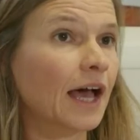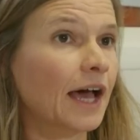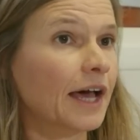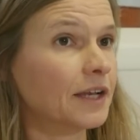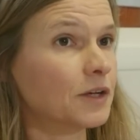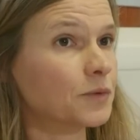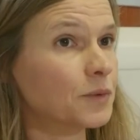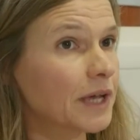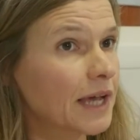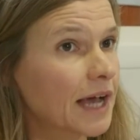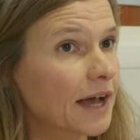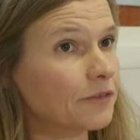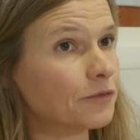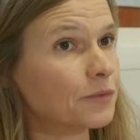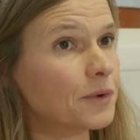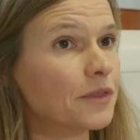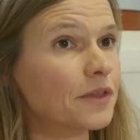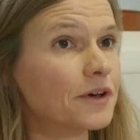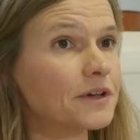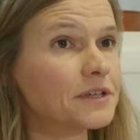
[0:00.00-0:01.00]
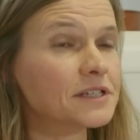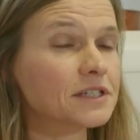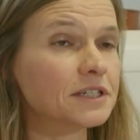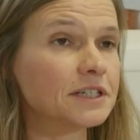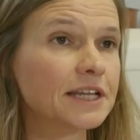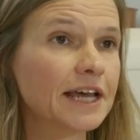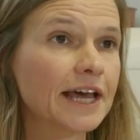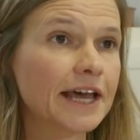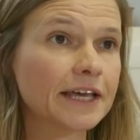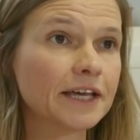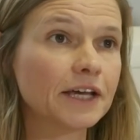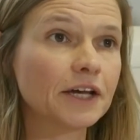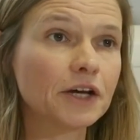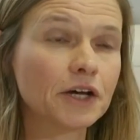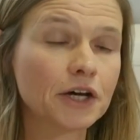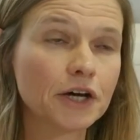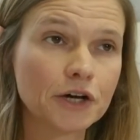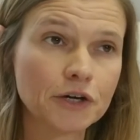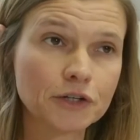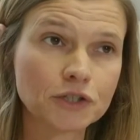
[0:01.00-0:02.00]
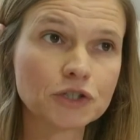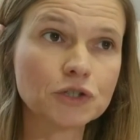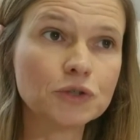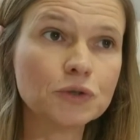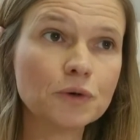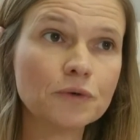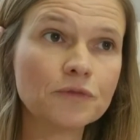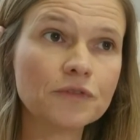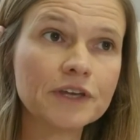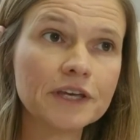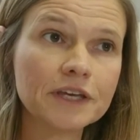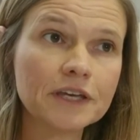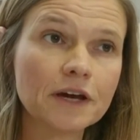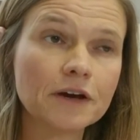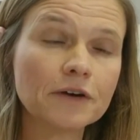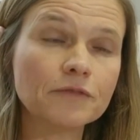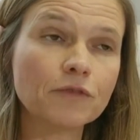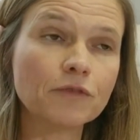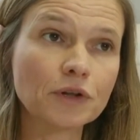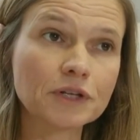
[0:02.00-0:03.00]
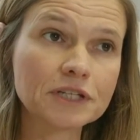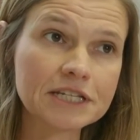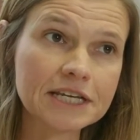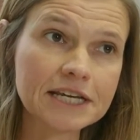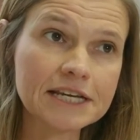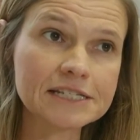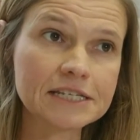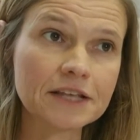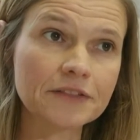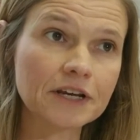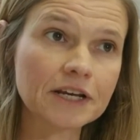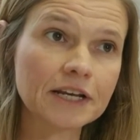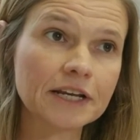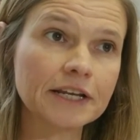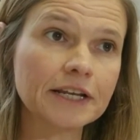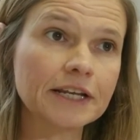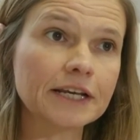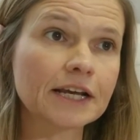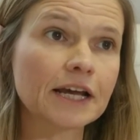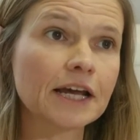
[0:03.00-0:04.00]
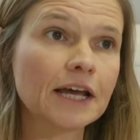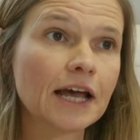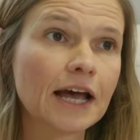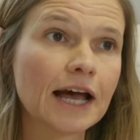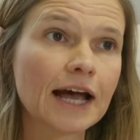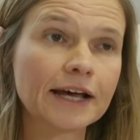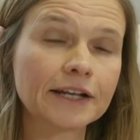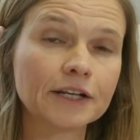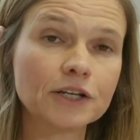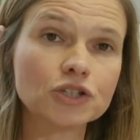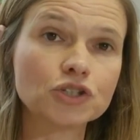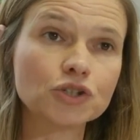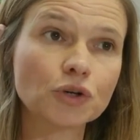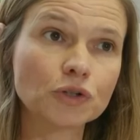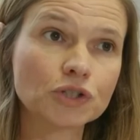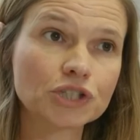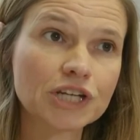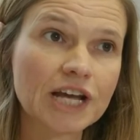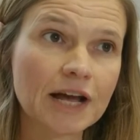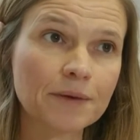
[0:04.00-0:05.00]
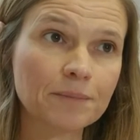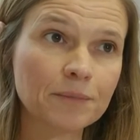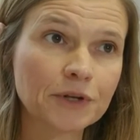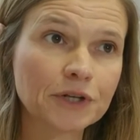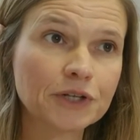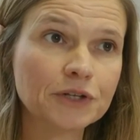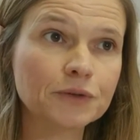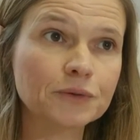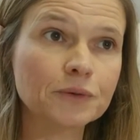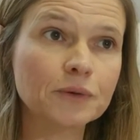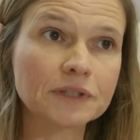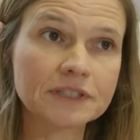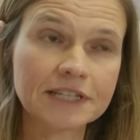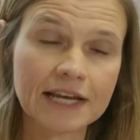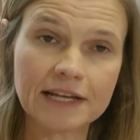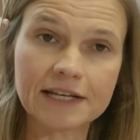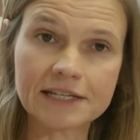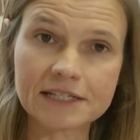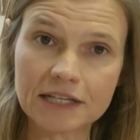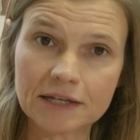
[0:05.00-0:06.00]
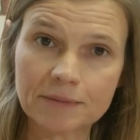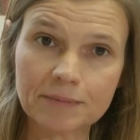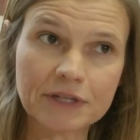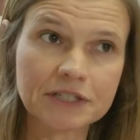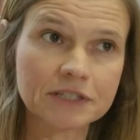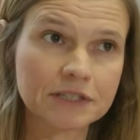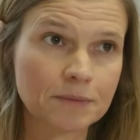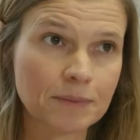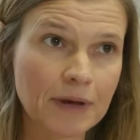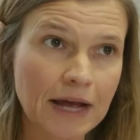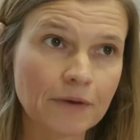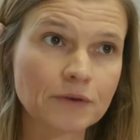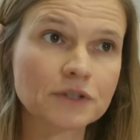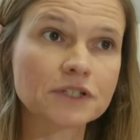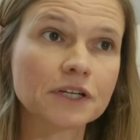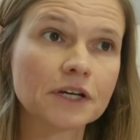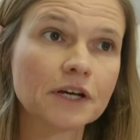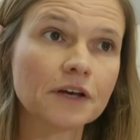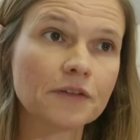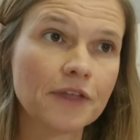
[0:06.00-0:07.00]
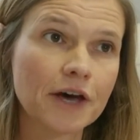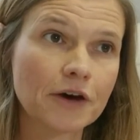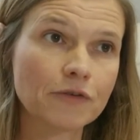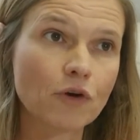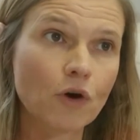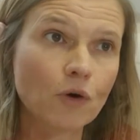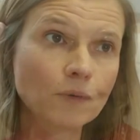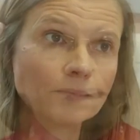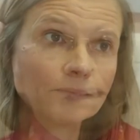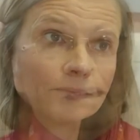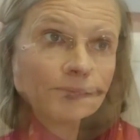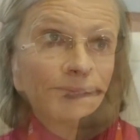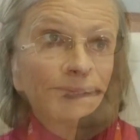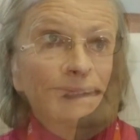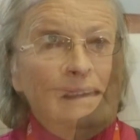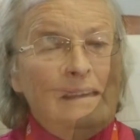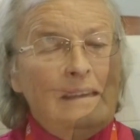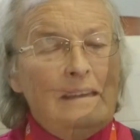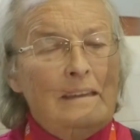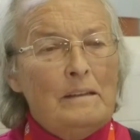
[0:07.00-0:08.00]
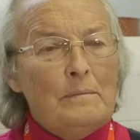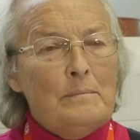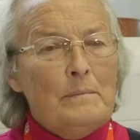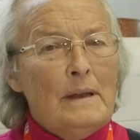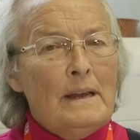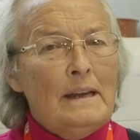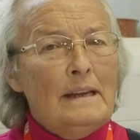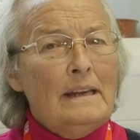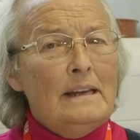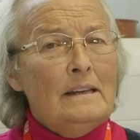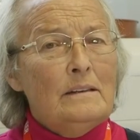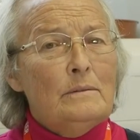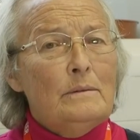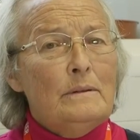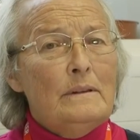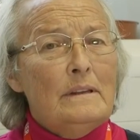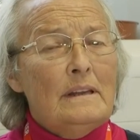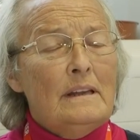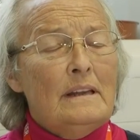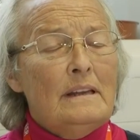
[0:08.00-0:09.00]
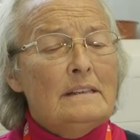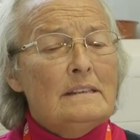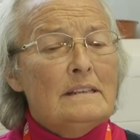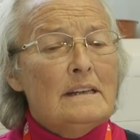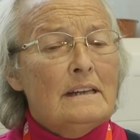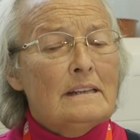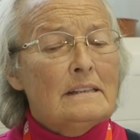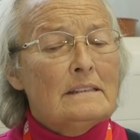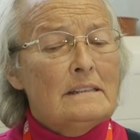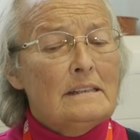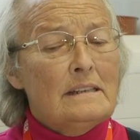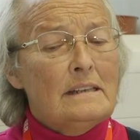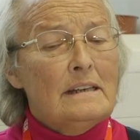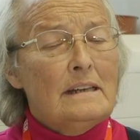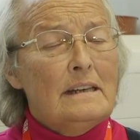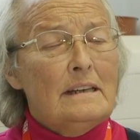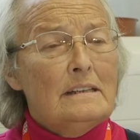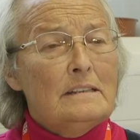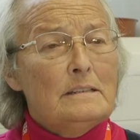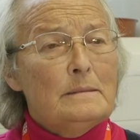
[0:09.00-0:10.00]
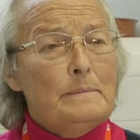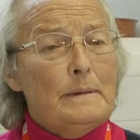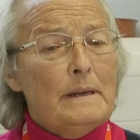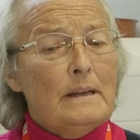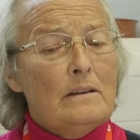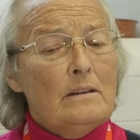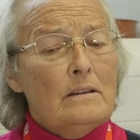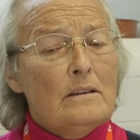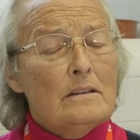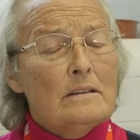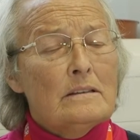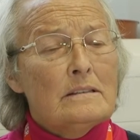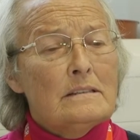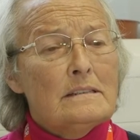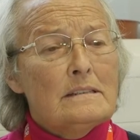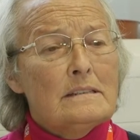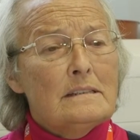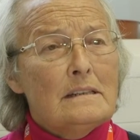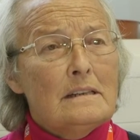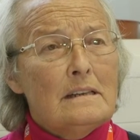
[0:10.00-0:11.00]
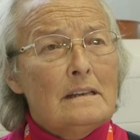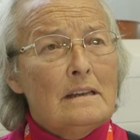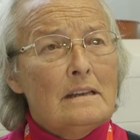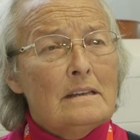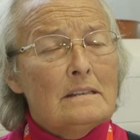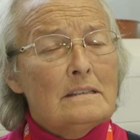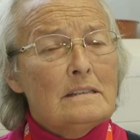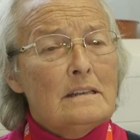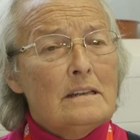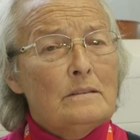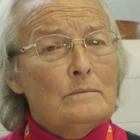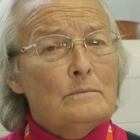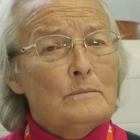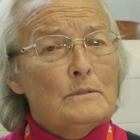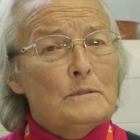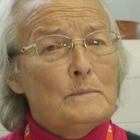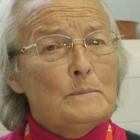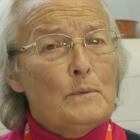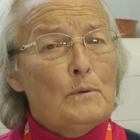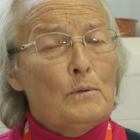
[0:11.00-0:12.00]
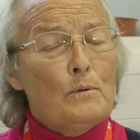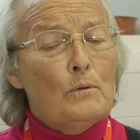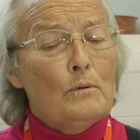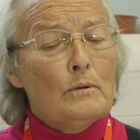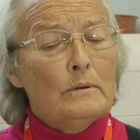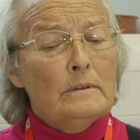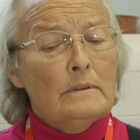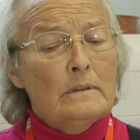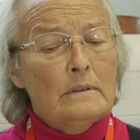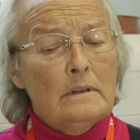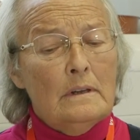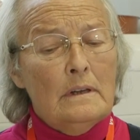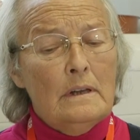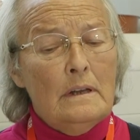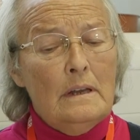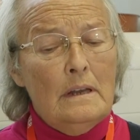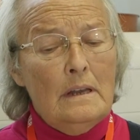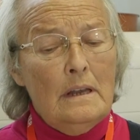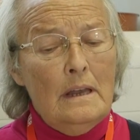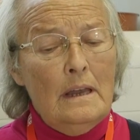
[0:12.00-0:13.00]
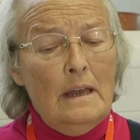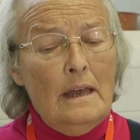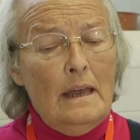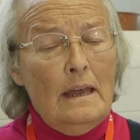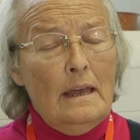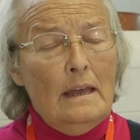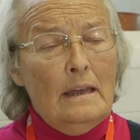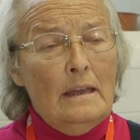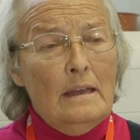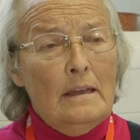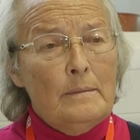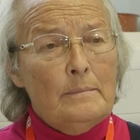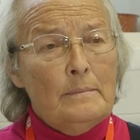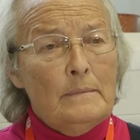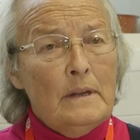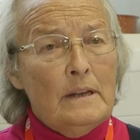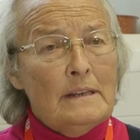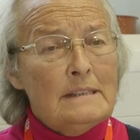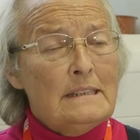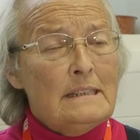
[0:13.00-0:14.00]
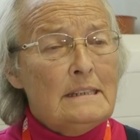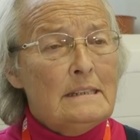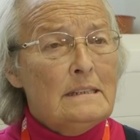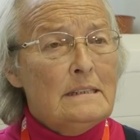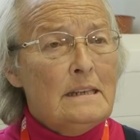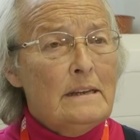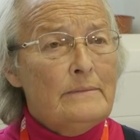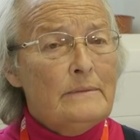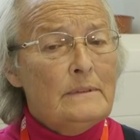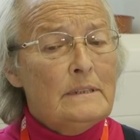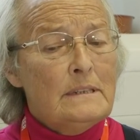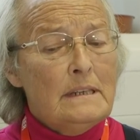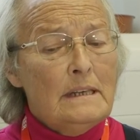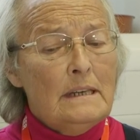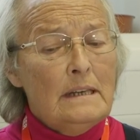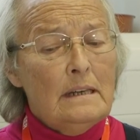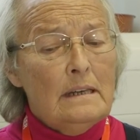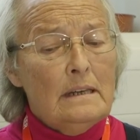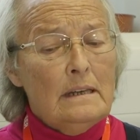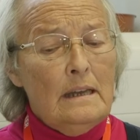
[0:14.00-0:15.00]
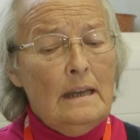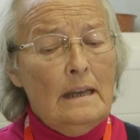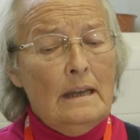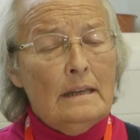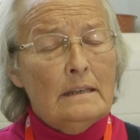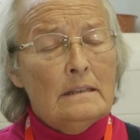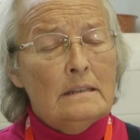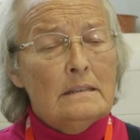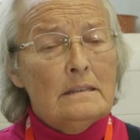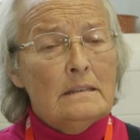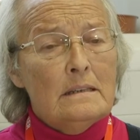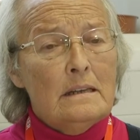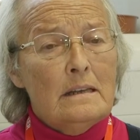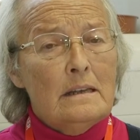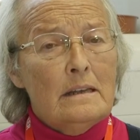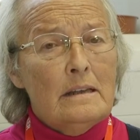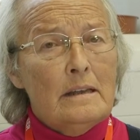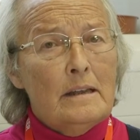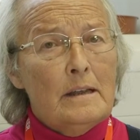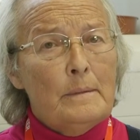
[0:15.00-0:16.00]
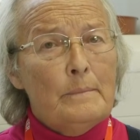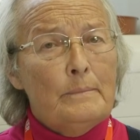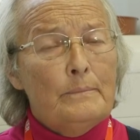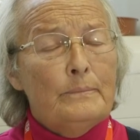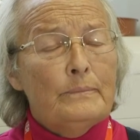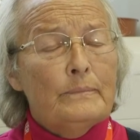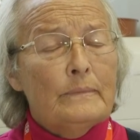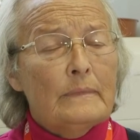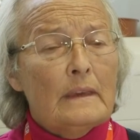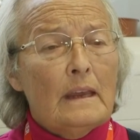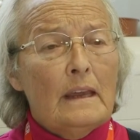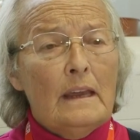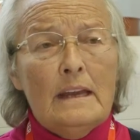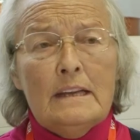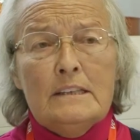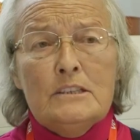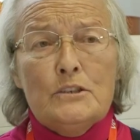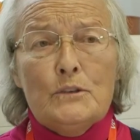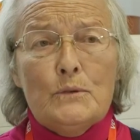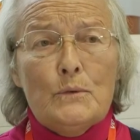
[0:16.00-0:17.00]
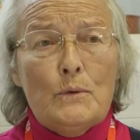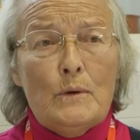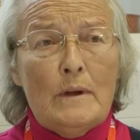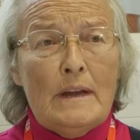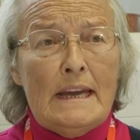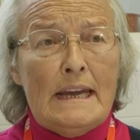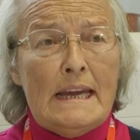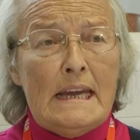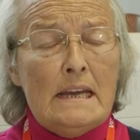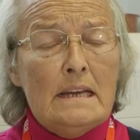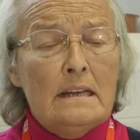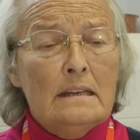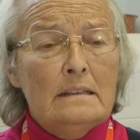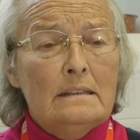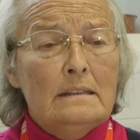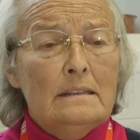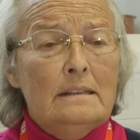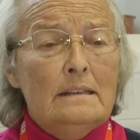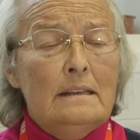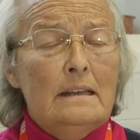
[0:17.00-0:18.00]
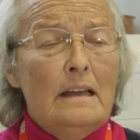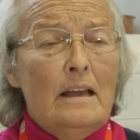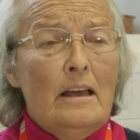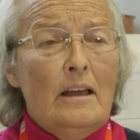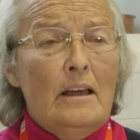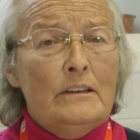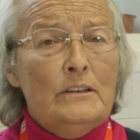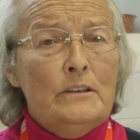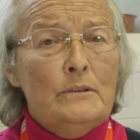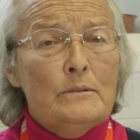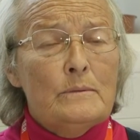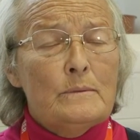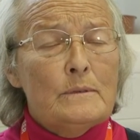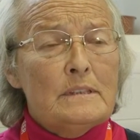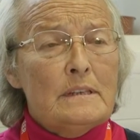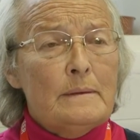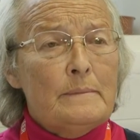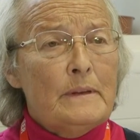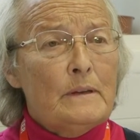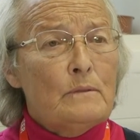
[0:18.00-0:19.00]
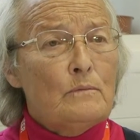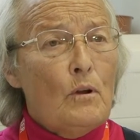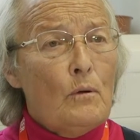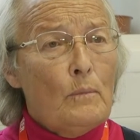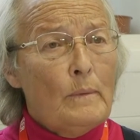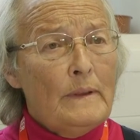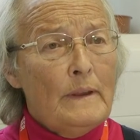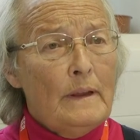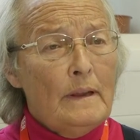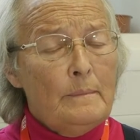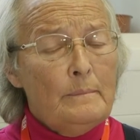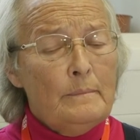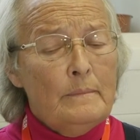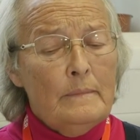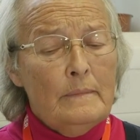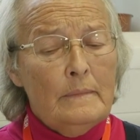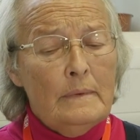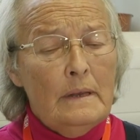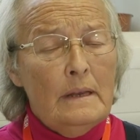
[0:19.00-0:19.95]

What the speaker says: And we have with us today two of the volunteers at the clinic, Anne and John Chapman, who will tell us a little bit about their role. My link with Ataxia is because our son was born 1970 and age three, I knew there was something wrong with him.